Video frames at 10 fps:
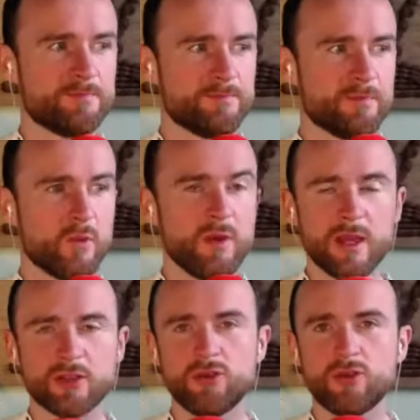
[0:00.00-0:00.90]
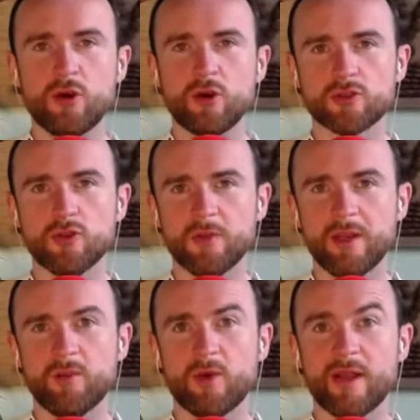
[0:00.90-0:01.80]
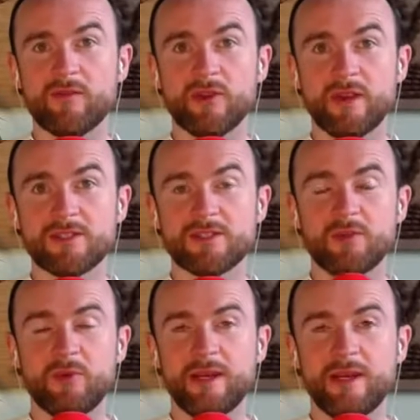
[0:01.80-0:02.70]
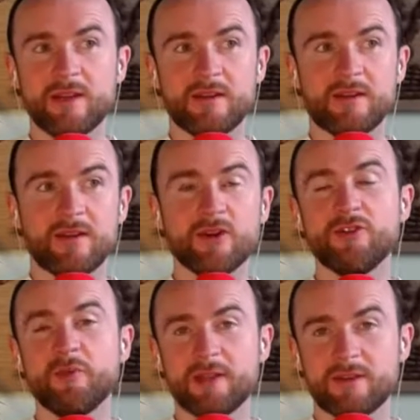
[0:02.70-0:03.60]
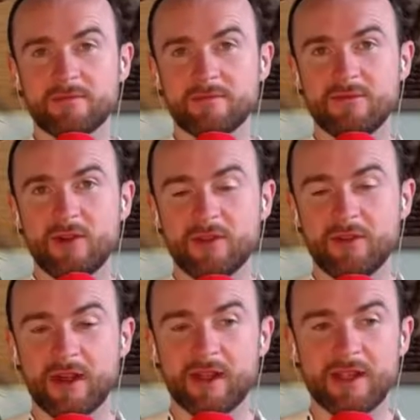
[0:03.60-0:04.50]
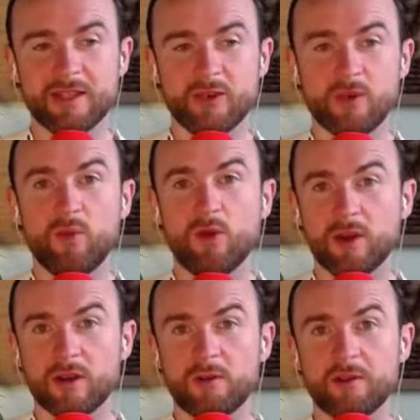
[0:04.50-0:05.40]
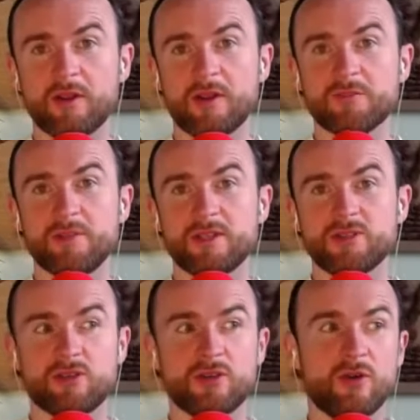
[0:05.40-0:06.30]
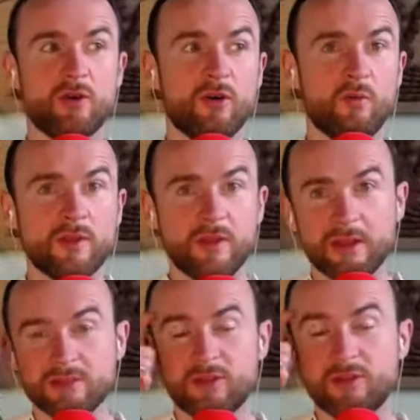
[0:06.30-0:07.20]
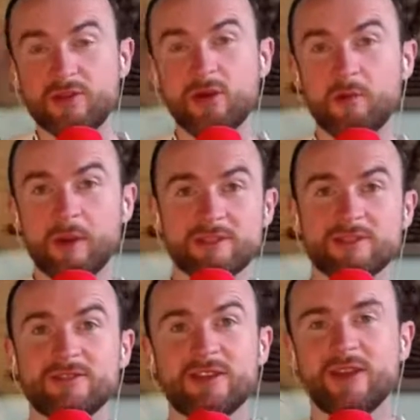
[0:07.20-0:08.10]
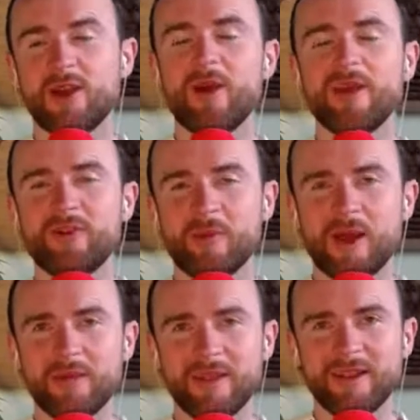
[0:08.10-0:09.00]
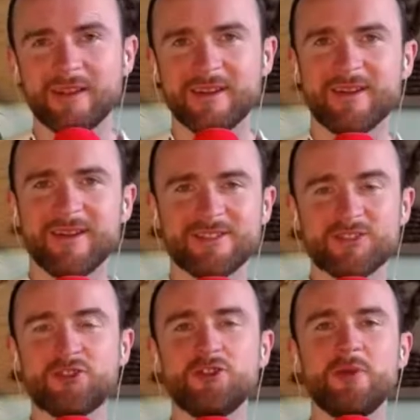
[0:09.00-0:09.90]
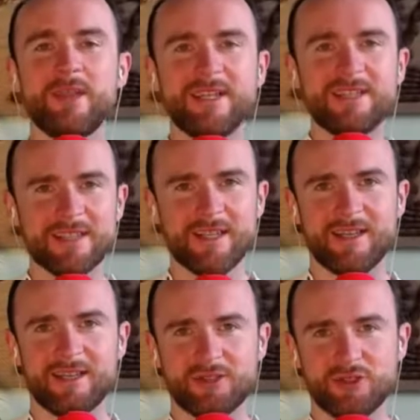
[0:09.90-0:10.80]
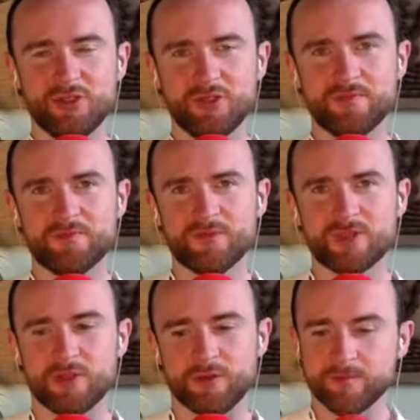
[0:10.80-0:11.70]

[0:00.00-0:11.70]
we can get too caught up in whatever it is that we are doing, whether that is our work, whether that's being stuck at home, whether that's our thought patterns, whatever it might be. It's too easy to do. So